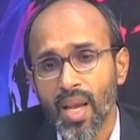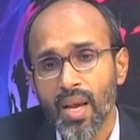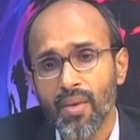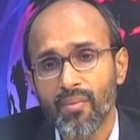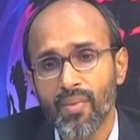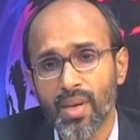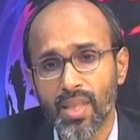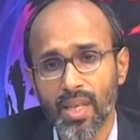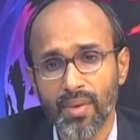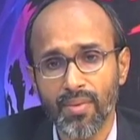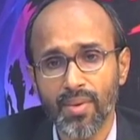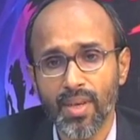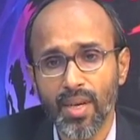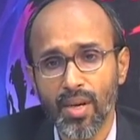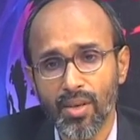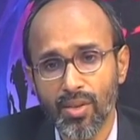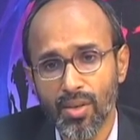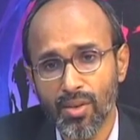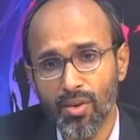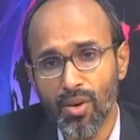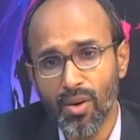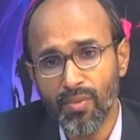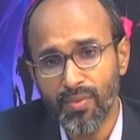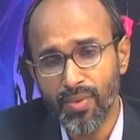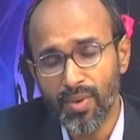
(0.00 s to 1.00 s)
whether we have to
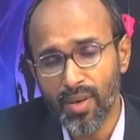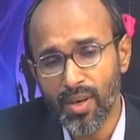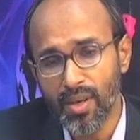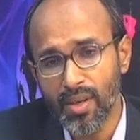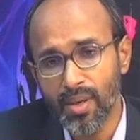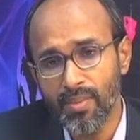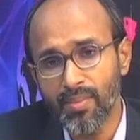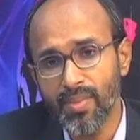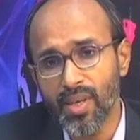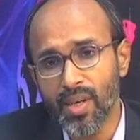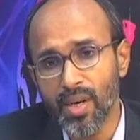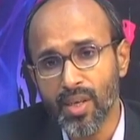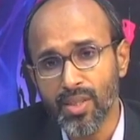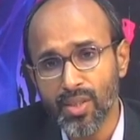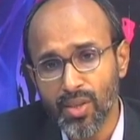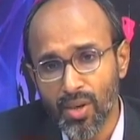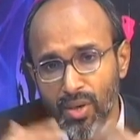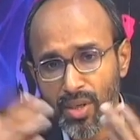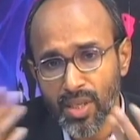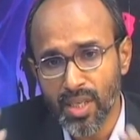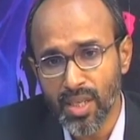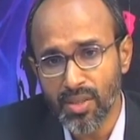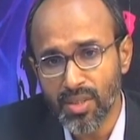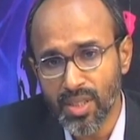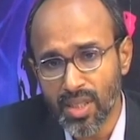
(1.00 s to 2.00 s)
go for
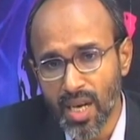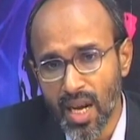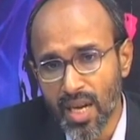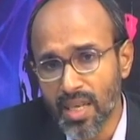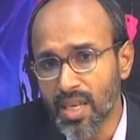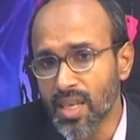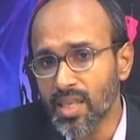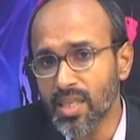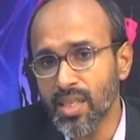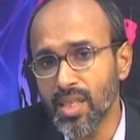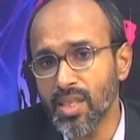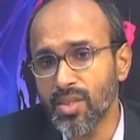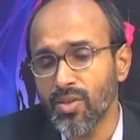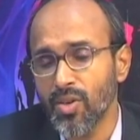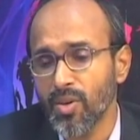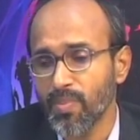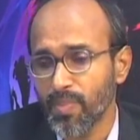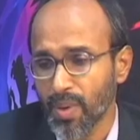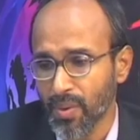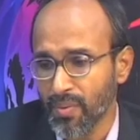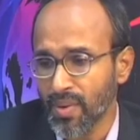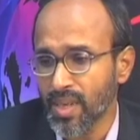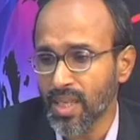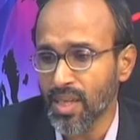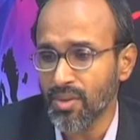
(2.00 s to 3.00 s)
restorative strategies or
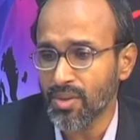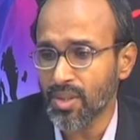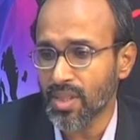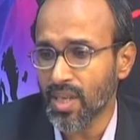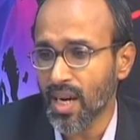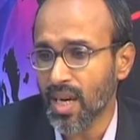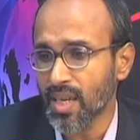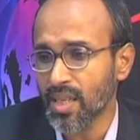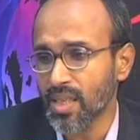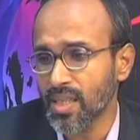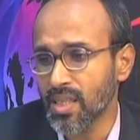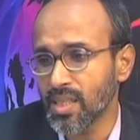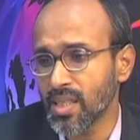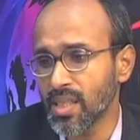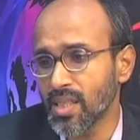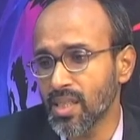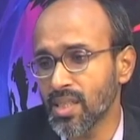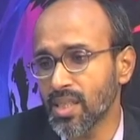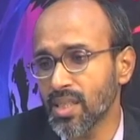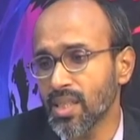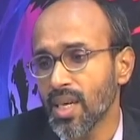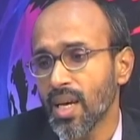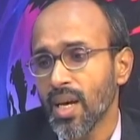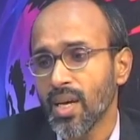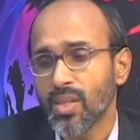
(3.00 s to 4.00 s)
preventive
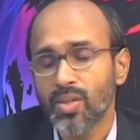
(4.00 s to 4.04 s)
strategies.